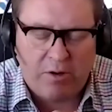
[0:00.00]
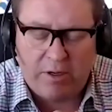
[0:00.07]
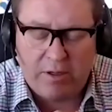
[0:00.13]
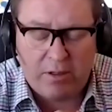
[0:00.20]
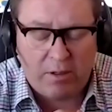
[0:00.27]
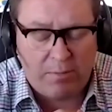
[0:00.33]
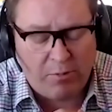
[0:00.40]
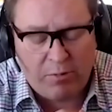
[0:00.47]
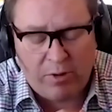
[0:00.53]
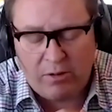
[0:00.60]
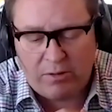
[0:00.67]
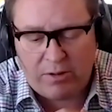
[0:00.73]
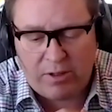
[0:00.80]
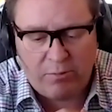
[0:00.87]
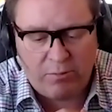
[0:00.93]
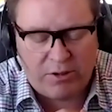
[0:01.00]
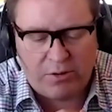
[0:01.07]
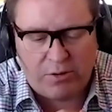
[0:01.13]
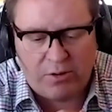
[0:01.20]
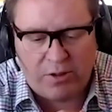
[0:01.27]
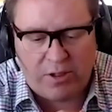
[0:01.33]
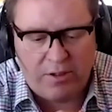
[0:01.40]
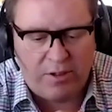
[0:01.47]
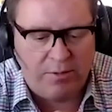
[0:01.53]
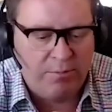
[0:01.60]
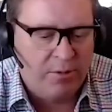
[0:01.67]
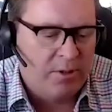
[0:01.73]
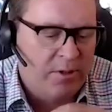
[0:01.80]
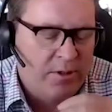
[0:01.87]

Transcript: Correct. I mean, we're talking to,